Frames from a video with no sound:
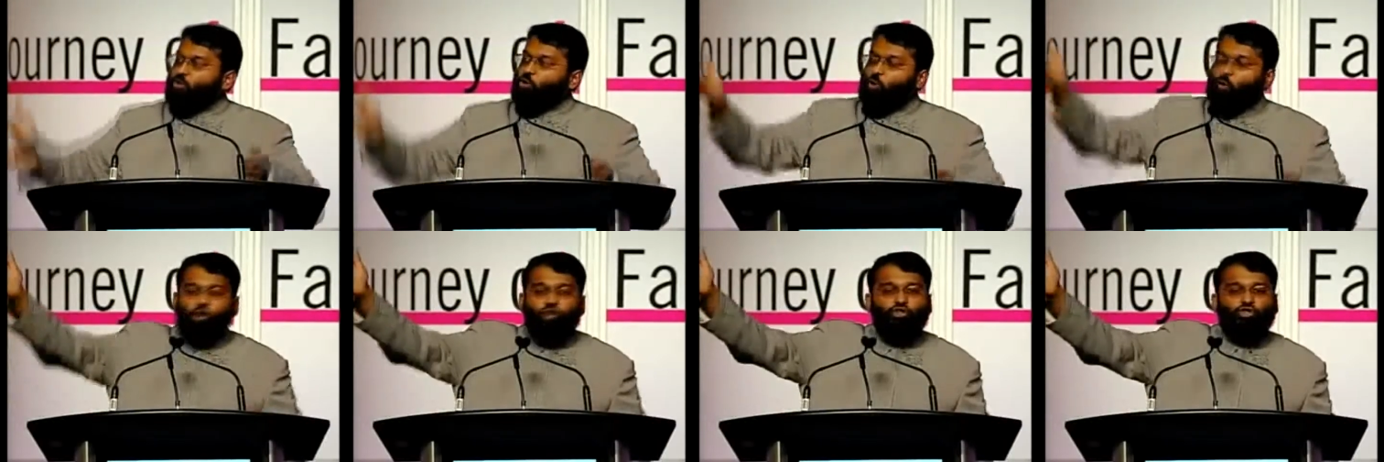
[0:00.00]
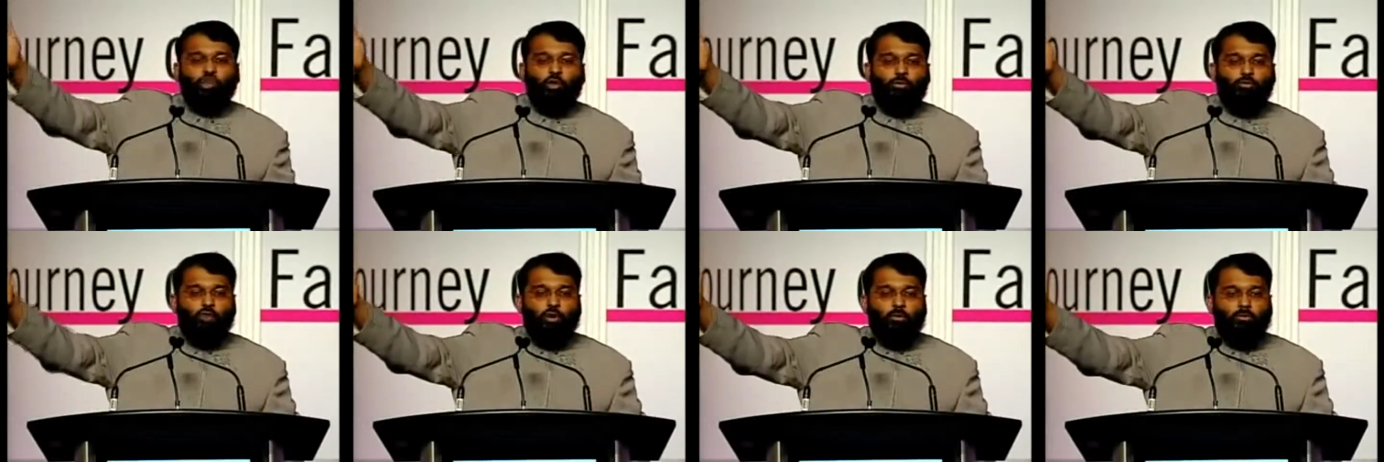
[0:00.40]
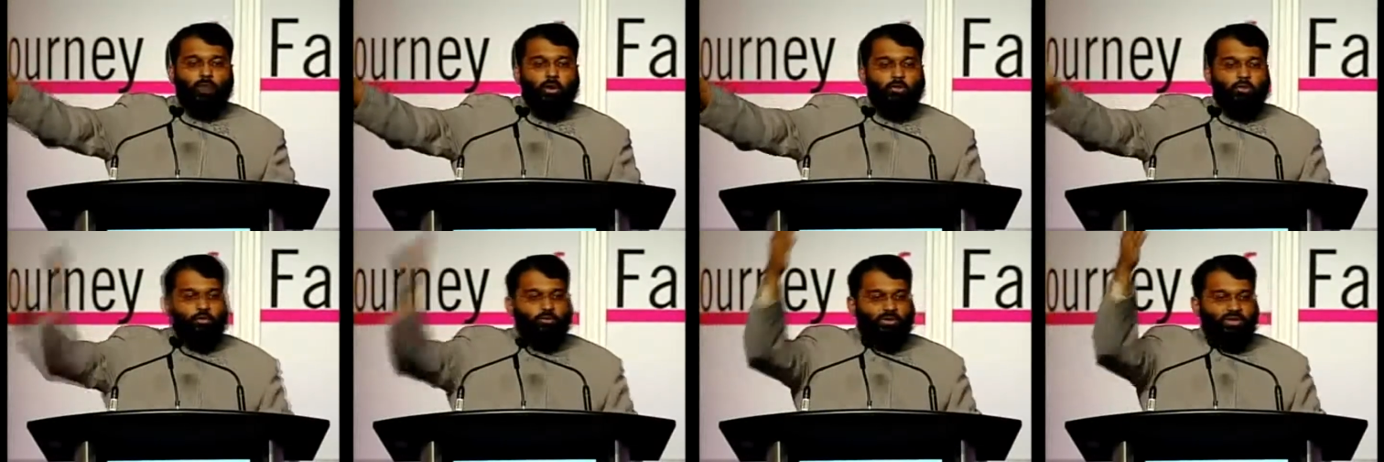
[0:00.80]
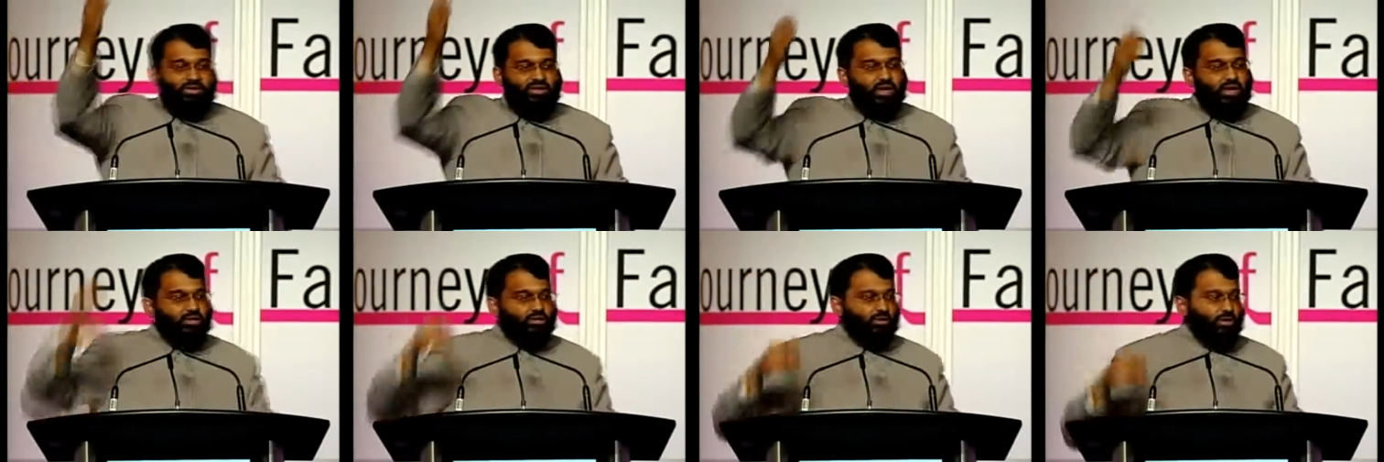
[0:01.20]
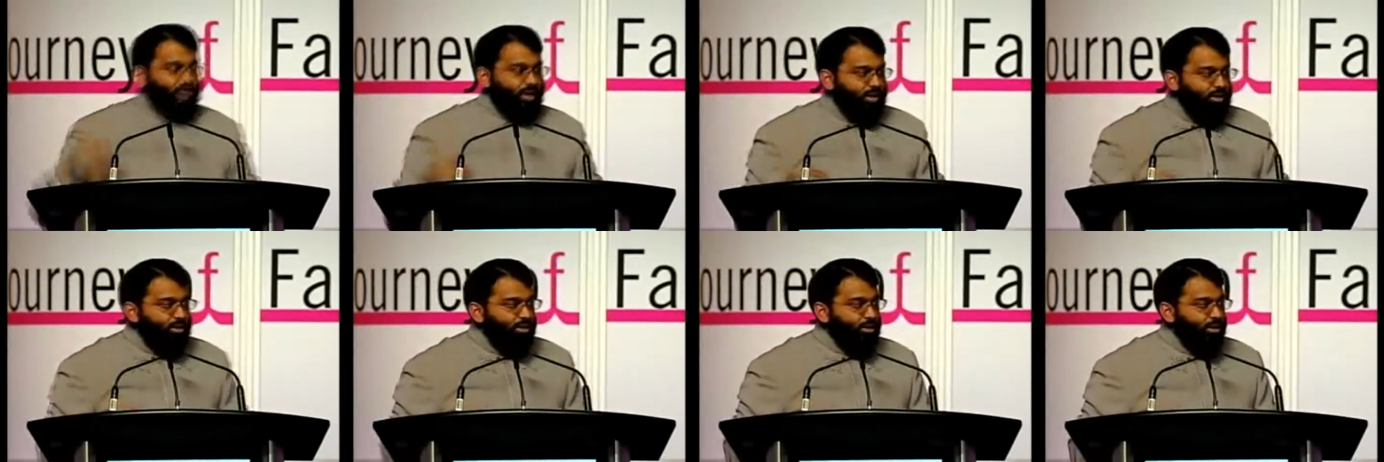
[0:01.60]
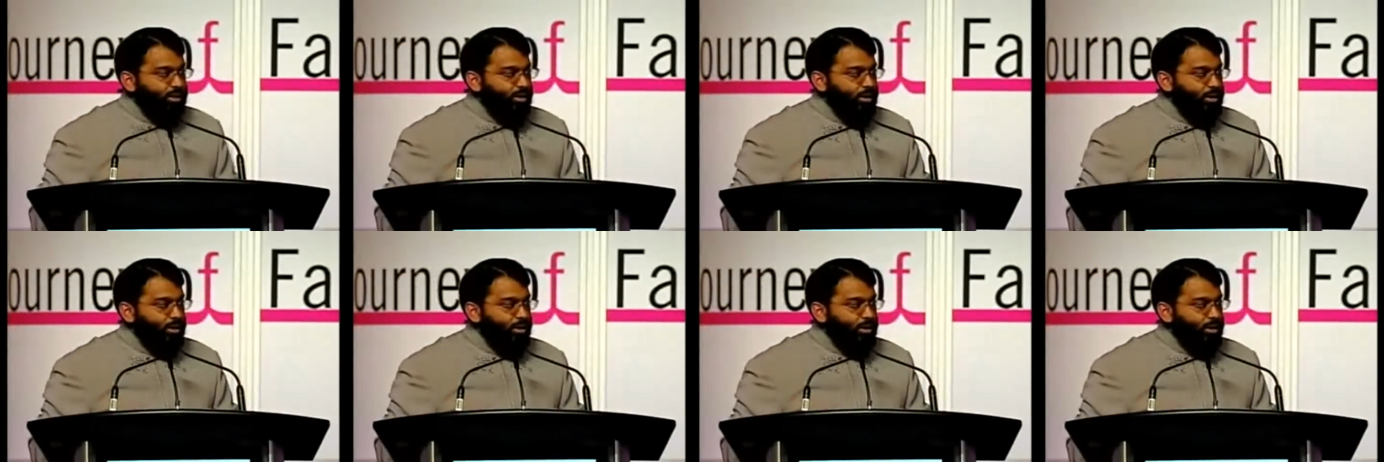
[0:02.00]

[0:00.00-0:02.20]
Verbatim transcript: to worship your mother besides God?